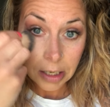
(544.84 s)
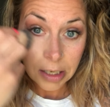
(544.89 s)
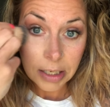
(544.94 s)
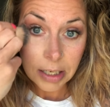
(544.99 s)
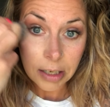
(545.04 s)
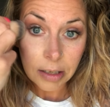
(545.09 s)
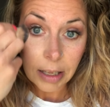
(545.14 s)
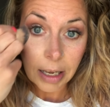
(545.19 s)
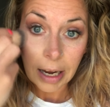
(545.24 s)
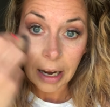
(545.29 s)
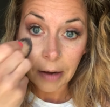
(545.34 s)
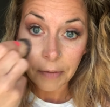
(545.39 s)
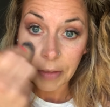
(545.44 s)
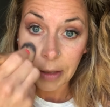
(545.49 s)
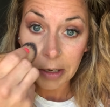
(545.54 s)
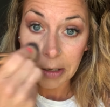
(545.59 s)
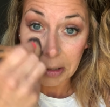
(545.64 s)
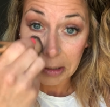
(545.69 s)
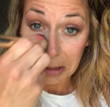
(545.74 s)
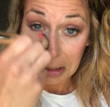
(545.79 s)
until I have
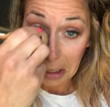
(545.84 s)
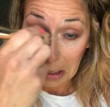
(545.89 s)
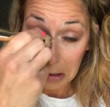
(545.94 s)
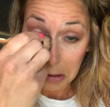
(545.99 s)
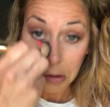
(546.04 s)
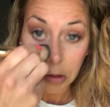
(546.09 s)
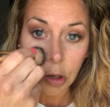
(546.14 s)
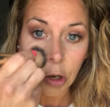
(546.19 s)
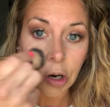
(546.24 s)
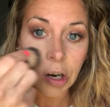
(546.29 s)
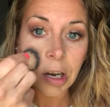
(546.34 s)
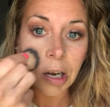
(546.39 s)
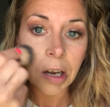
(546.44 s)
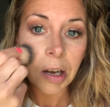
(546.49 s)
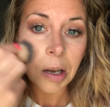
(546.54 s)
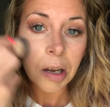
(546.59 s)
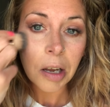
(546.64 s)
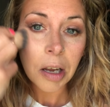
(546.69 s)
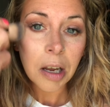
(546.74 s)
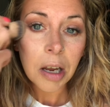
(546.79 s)
that desired look,
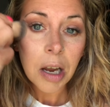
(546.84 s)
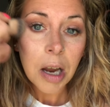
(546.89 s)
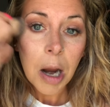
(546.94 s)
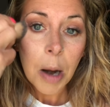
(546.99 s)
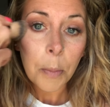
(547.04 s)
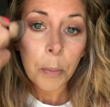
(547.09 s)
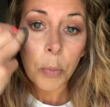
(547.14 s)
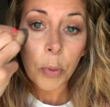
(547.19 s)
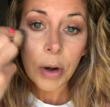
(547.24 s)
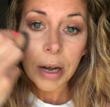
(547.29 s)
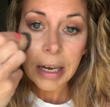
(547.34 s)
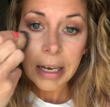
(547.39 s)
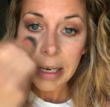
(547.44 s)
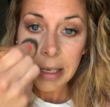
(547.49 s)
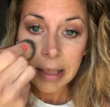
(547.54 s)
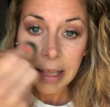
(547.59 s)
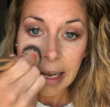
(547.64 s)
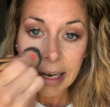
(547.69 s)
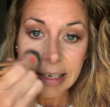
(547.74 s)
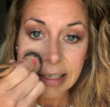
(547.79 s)

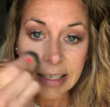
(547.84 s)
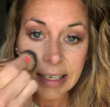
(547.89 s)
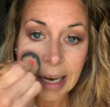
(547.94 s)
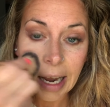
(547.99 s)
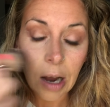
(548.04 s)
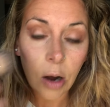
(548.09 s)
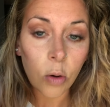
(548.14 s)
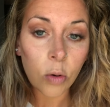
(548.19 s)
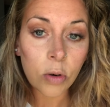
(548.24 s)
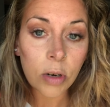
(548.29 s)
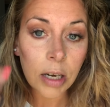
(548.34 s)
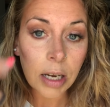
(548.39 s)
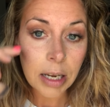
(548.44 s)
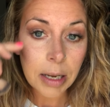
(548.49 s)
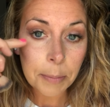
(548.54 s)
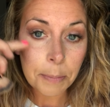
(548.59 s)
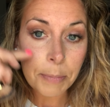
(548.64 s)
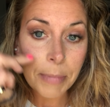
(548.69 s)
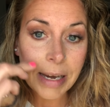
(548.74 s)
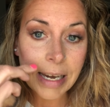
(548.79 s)
bringing that down,
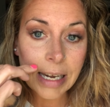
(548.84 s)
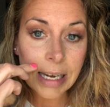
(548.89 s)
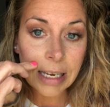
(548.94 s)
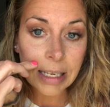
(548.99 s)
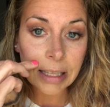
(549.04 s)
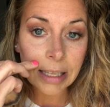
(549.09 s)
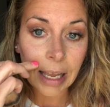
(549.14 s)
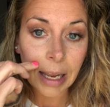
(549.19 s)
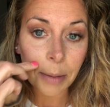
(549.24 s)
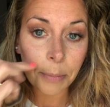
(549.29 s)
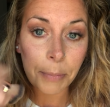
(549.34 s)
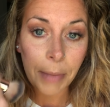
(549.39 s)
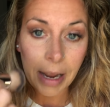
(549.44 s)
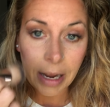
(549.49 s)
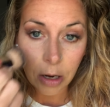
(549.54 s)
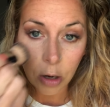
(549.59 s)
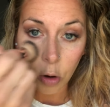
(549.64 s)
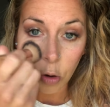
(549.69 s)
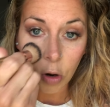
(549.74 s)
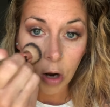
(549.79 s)
meeting that
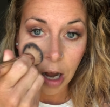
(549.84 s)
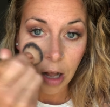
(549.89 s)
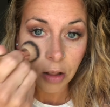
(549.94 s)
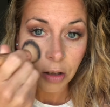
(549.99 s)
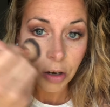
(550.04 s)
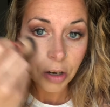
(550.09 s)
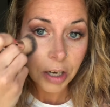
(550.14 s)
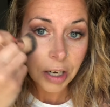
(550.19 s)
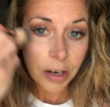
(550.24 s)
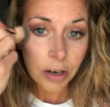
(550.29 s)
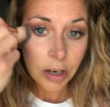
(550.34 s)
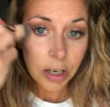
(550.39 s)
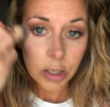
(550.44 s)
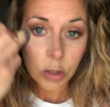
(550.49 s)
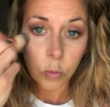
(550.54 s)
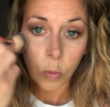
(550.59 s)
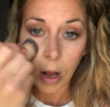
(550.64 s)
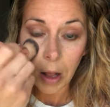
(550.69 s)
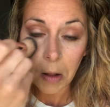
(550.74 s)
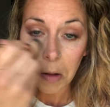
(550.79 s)
mango color here as
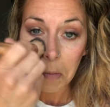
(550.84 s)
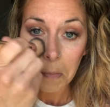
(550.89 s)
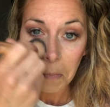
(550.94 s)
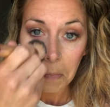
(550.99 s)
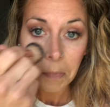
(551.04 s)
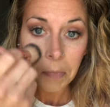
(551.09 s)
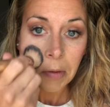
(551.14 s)
well,